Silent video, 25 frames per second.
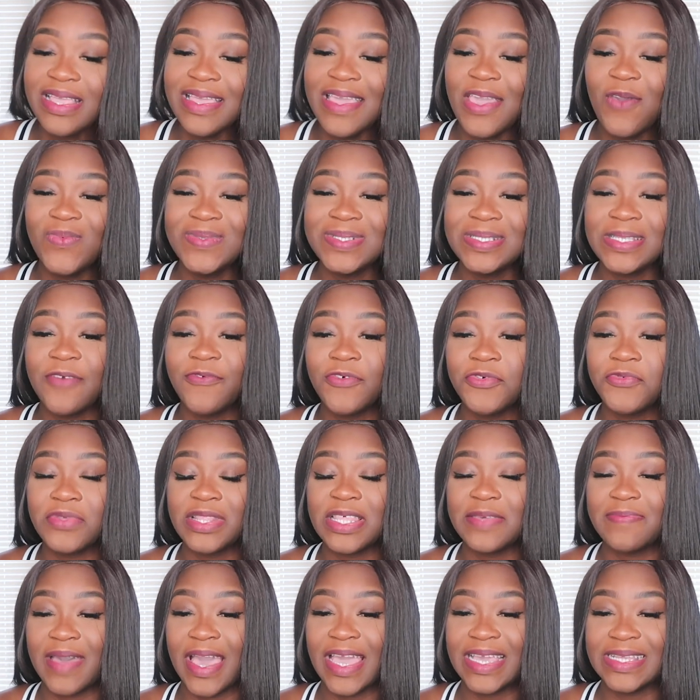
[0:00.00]
it was never
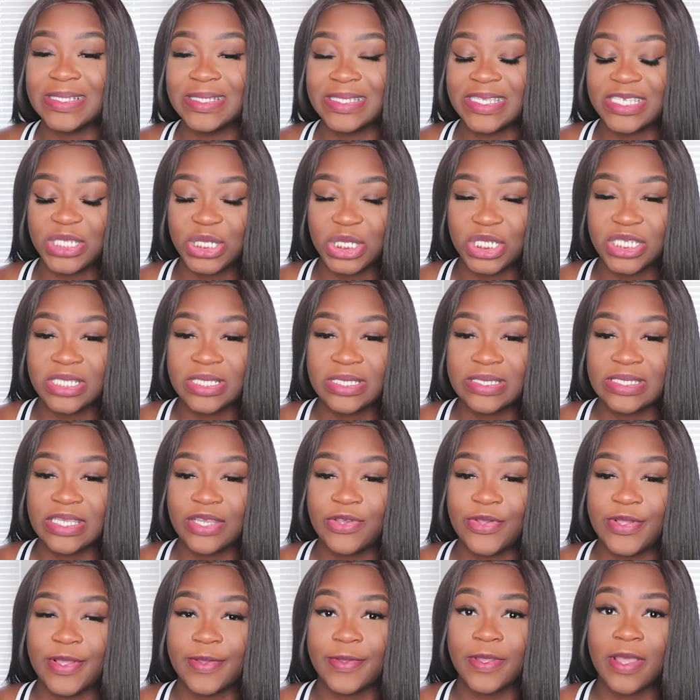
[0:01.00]
really my intentions
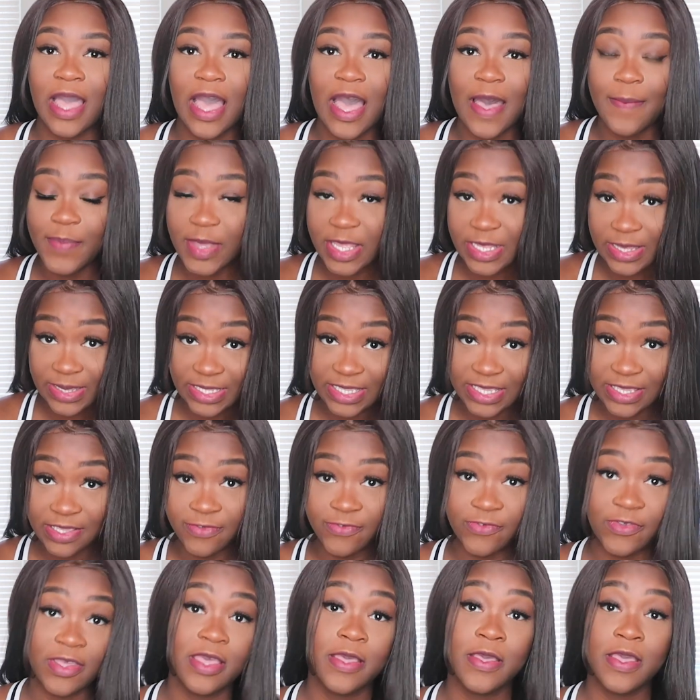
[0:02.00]
to up and
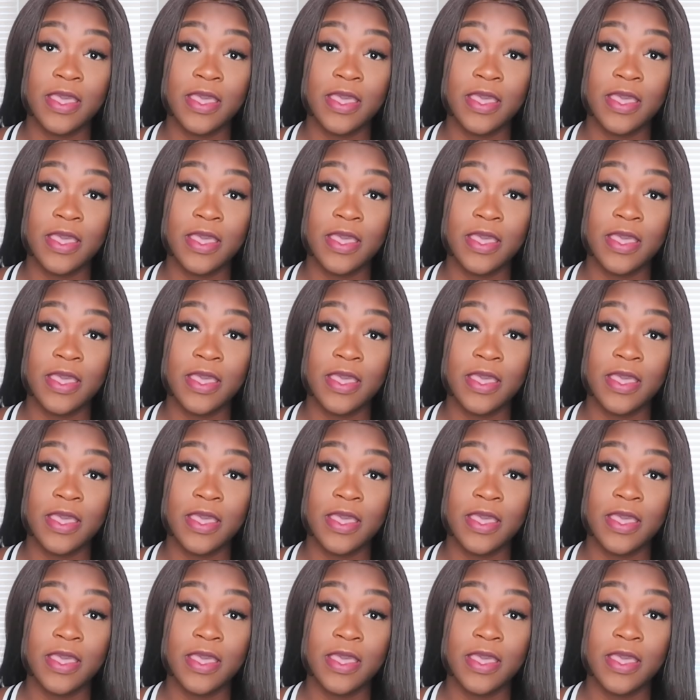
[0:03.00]
leave